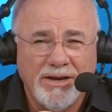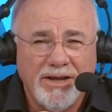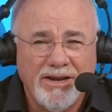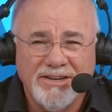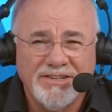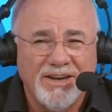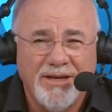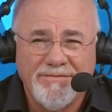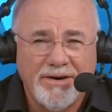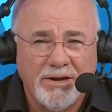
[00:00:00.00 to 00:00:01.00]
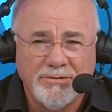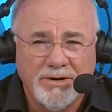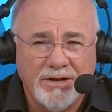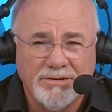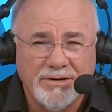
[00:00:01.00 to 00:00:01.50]
need, is not financial
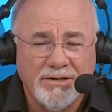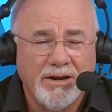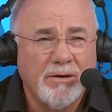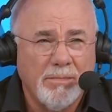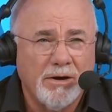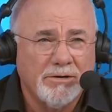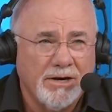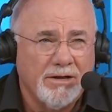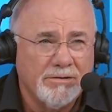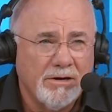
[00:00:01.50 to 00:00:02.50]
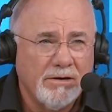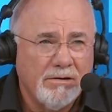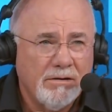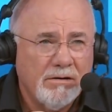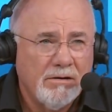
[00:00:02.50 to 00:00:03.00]
counseling. They need marriage counseling.
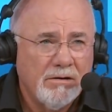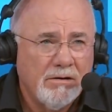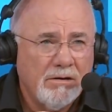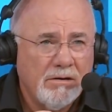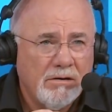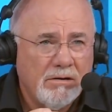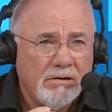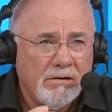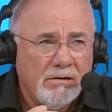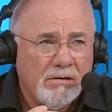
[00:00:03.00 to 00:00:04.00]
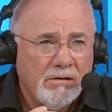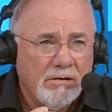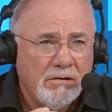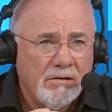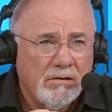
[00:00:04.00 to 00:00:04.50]
Right.
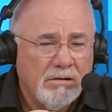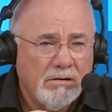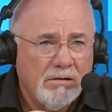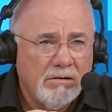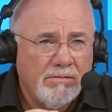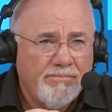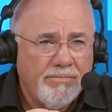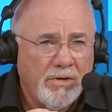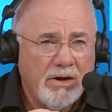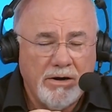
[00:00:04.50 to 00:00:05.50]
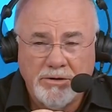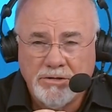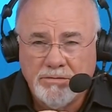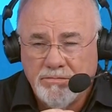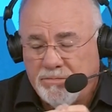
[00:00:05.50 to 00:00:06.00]
And I,
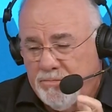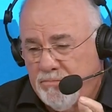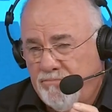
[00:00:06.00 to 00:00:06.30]
I'd, I'd, have to